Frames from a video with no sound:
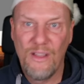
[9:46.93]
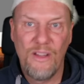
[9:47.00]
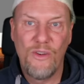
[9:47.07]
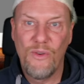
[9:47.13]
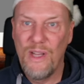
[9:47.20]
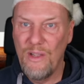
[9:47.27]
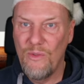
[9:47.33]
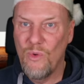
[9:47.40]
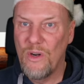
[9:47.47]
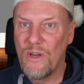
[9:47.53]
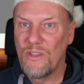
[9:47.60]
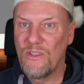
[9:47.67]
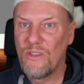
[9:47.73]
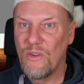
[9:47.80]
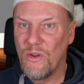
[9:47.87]
great
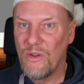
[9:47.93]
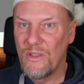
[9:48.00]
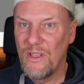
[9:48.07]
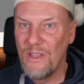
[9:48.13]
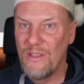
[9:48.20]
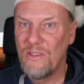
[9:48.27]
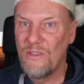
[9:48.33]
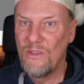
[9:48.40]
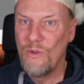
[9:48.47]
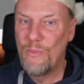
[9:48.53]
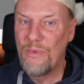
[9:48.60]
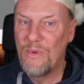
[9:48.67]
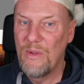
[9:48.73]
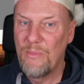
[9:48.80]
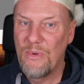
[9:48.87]
work, Scott. It's
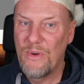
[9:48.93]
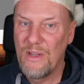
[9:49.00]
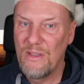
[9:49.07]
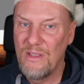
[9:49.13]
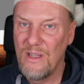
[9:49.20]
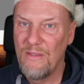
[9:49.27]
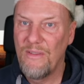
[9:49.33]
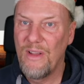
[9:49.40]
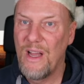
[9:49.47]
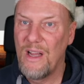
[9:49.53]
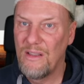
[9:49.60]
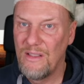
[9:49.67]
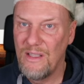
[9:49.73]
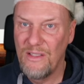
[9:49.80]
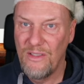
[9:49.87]
super impressive,
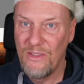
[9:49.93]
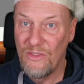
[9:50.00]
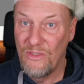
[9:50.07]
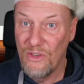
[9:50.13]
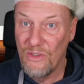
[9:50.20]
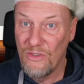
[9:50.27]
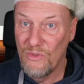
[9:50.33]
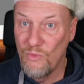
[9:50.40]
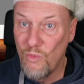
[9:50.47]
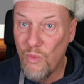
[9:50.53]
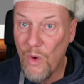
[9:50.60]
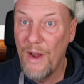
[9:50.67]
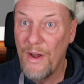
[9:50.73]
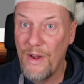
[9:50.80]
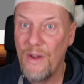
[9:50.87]
and this is just
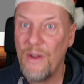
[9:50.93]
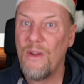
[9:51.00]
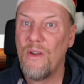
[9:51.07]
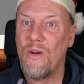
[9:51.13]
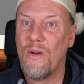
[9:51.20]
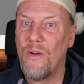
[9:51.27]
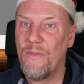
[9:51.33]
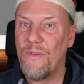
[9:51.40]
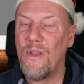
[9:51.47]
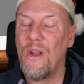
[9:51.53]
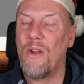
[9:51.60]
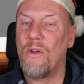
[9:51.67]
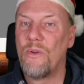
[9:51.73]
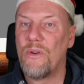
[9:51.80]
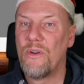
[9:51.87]
one of the
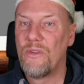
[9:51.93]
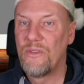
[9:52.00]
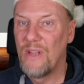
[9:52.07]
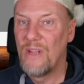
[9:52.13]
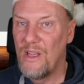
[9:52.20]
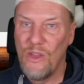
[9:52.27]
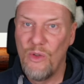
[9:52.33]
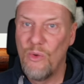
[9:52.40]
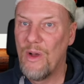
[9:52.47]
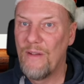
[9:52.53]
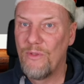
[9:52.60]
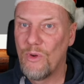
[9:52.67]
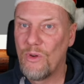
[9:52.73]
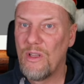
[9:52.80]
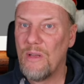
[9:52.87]
loaders that you
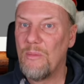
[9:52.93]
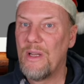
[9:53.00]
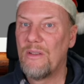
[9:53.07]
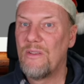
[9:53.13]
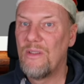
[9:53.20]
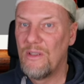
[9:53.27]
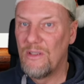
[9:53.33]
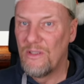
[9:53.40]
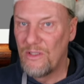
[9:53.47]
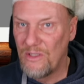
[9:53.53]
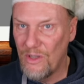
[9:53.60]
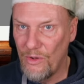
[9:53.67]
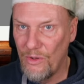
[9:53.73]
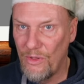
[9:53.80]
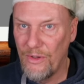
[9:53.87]
have documented
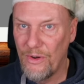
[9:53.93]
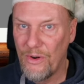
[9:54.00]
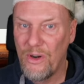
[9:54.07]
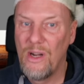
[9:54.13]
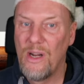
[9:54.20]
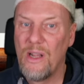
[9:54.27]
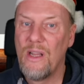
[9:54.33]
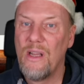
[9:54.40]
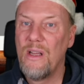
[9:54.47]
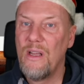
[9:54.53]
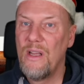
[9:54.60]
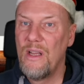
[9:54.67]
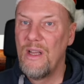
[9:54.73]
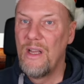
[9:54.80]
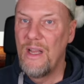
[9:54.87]
so thoroughly.
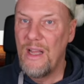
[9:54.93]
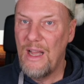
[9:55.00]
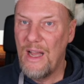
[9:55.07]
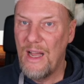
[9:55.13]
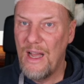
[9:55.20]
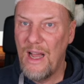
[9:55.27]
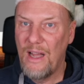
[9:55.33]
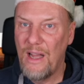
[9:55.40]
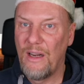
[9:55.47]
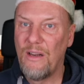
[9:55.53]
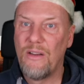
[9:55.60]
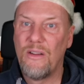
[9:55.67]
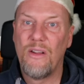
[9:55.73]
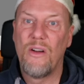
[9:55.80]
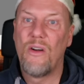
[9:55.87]

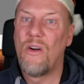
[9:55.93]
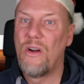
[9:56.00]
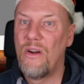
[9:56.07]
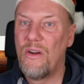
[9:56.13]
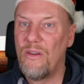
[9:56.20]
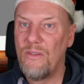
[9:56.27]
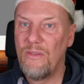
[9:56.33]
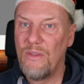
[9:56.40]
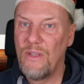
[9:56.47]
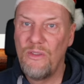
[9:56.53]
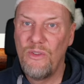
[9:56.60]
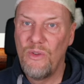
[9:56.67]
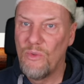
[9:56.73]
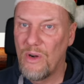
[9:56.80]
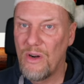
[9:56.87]
and
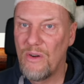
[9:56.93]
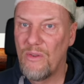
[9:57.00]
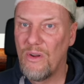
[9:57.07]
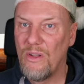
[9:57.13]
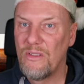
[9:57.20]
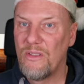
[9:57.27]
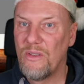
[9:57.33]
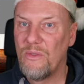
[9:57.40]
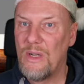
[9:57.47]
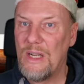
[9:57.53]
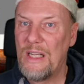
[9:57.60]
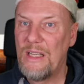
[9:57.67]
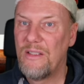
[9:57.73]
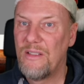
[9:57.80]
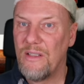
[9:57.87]
you are also
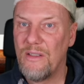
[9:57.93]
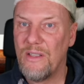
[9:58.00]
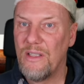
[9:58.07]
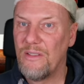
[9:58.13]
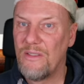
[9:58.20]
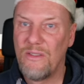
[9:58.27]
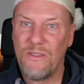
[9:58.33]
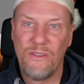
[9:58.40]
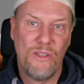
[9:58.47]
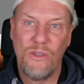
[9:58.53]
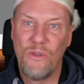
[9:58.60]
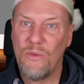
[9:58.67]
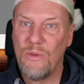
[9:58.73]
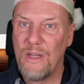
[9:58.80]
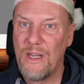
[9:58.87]
releasing this
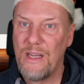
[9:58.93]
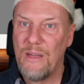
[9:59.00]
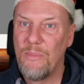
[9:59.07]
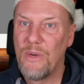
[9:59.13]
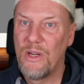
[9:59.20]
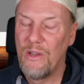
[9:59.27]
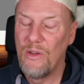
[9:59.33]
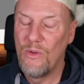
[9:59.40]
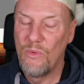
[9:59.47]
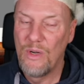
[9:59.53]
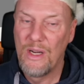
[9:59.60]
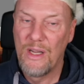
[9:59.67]
to anybody who would